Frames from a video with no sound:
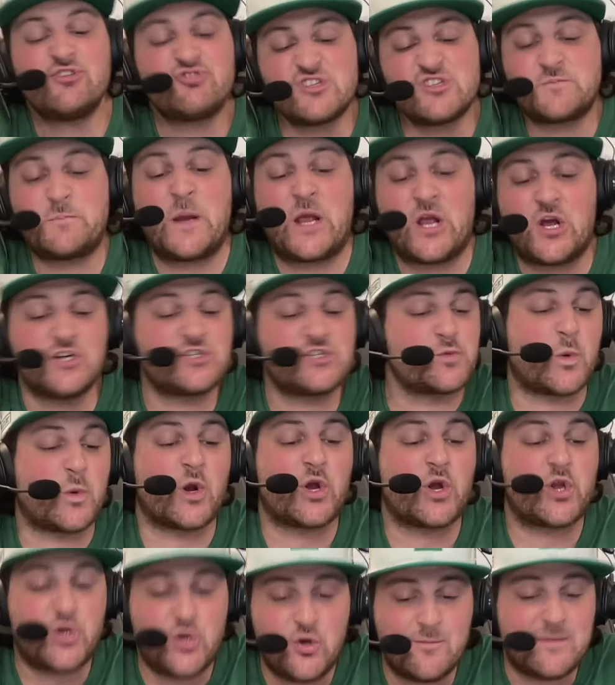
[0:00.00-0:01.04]
just because
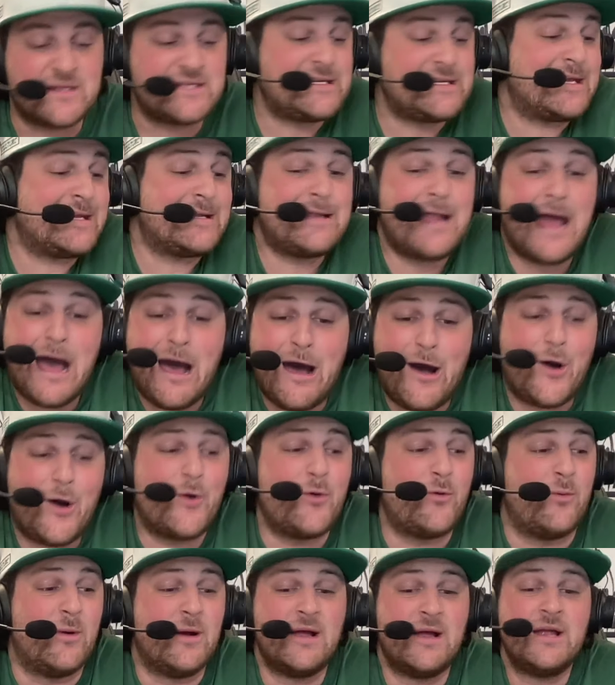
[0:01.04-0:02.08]
we're human, you
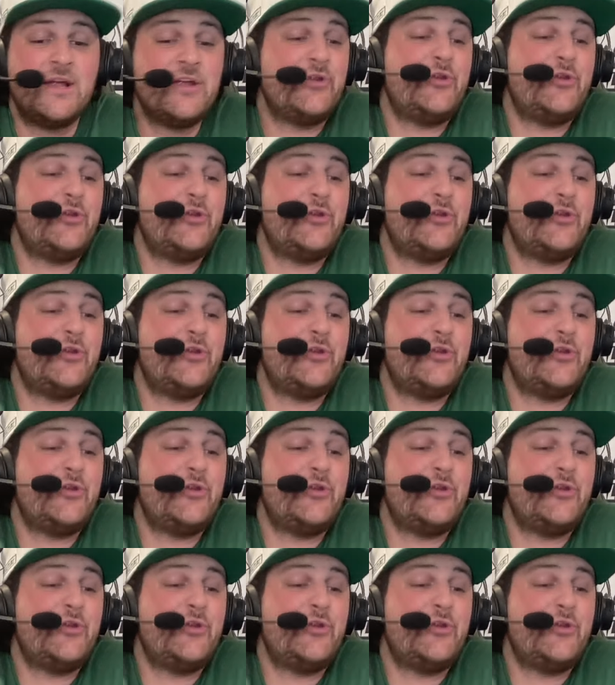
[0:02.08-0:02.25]
know,